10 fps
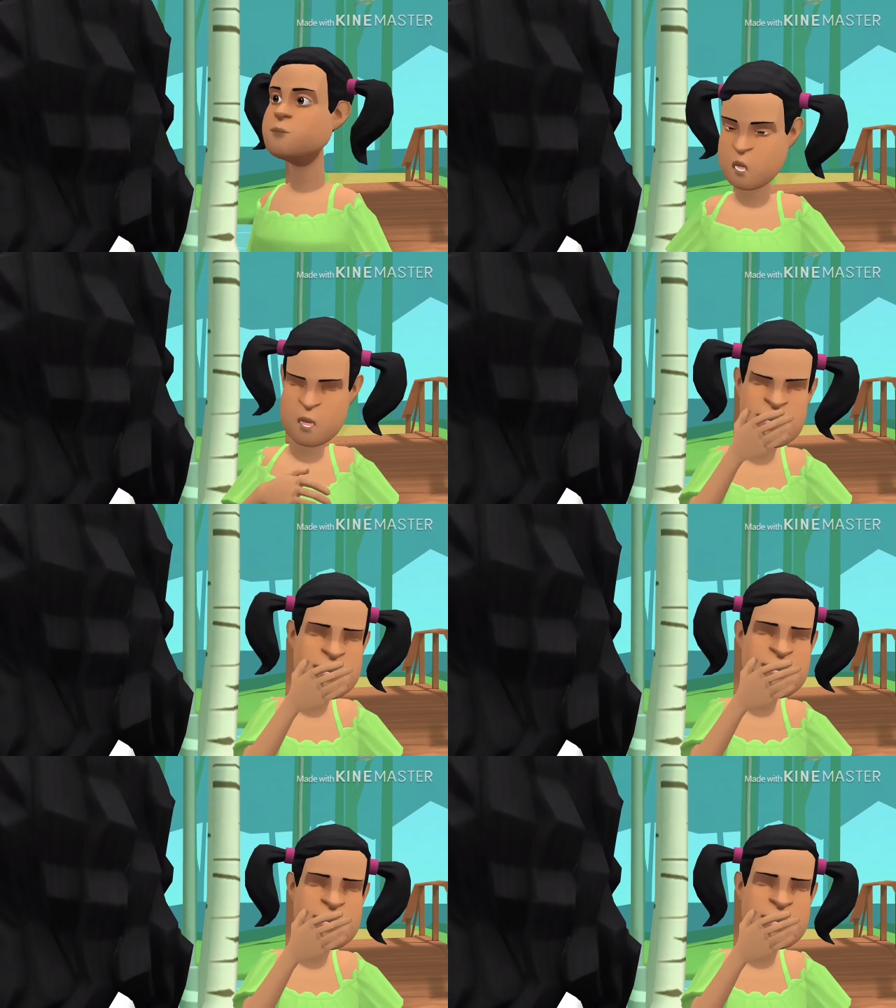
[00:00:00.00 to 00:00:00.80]

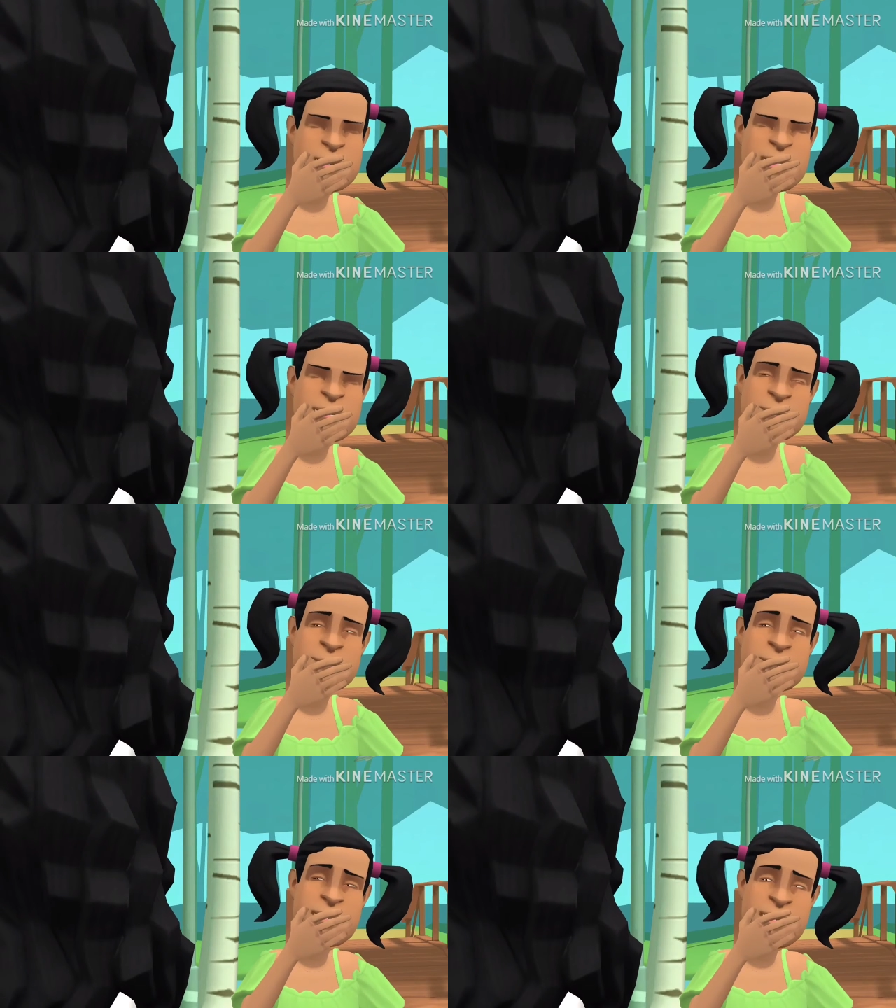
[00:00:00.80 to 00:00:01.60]
Alright Valerie,
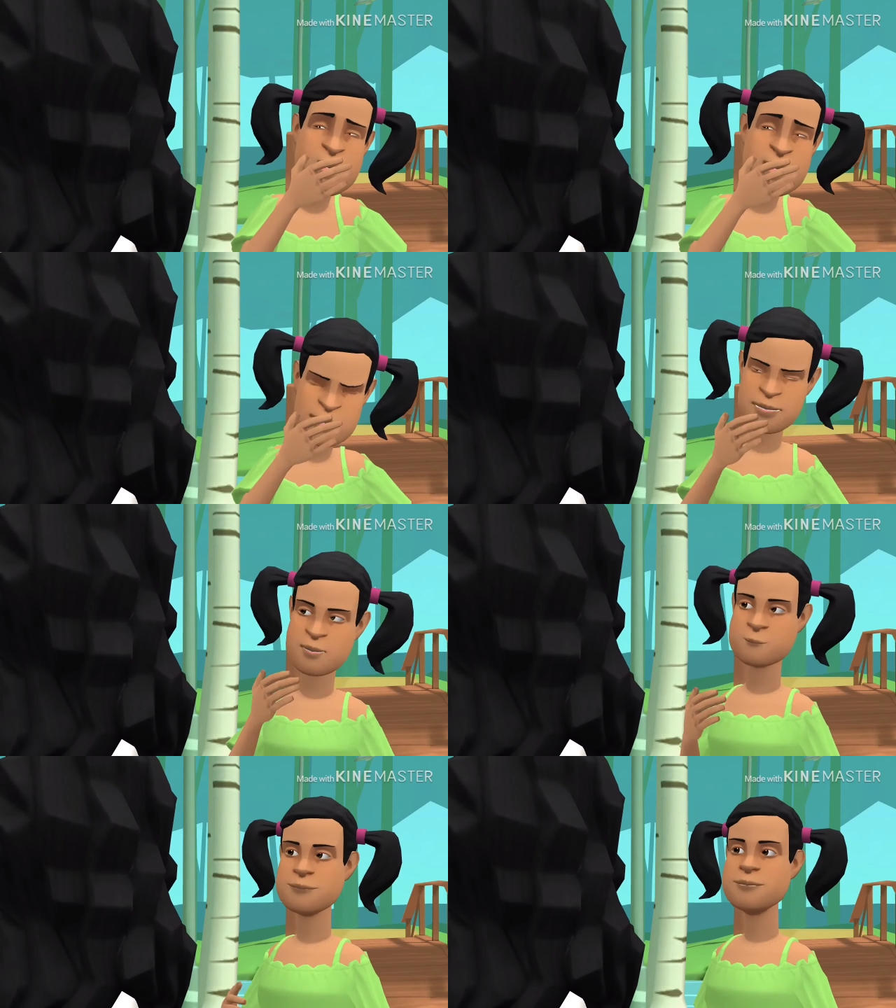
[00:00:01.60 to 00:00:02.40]
see you at
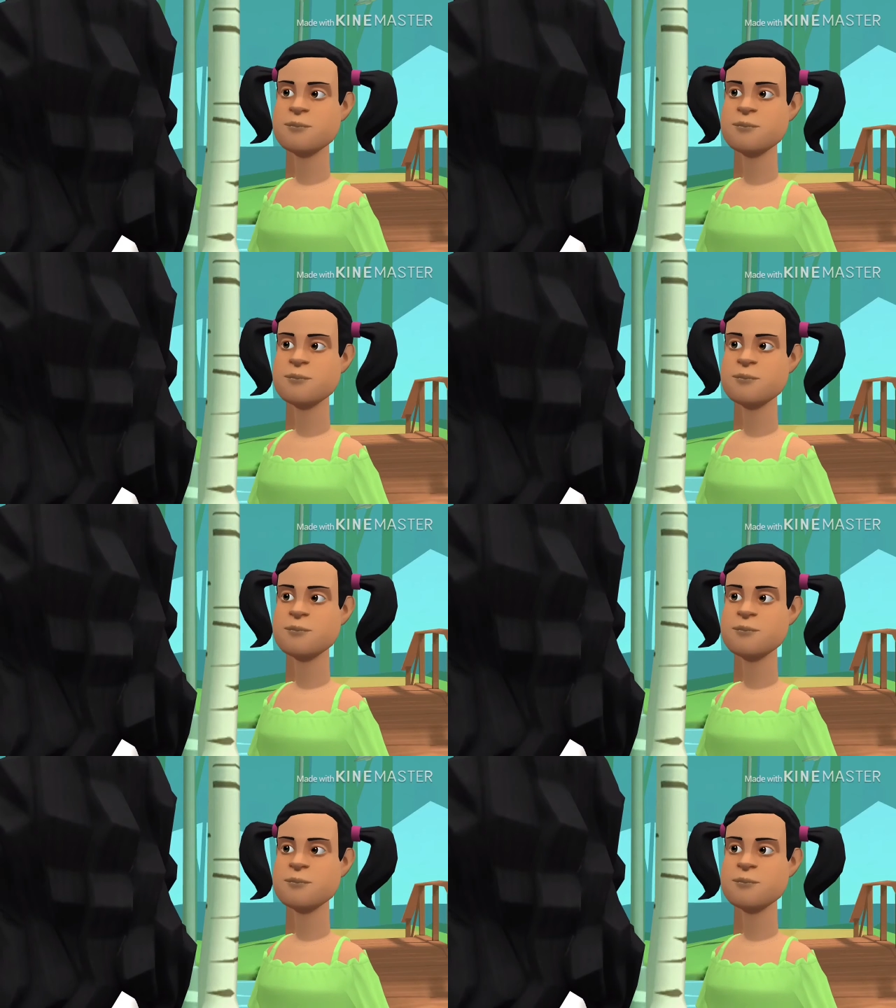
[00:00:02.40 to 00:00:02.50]
home.